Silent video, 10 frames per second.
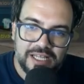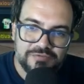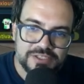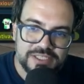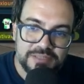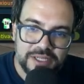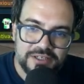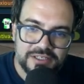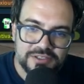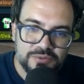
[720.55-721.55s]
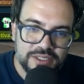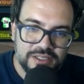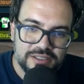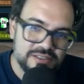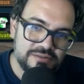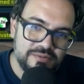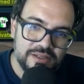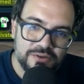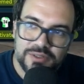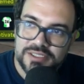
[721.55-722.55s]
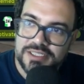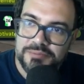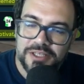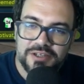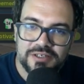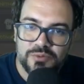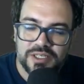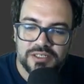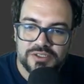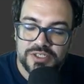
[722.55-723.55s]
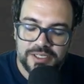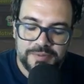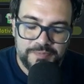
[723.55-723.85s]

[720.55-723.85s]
to see Man United winning it, I don't want to see Man United winning it today.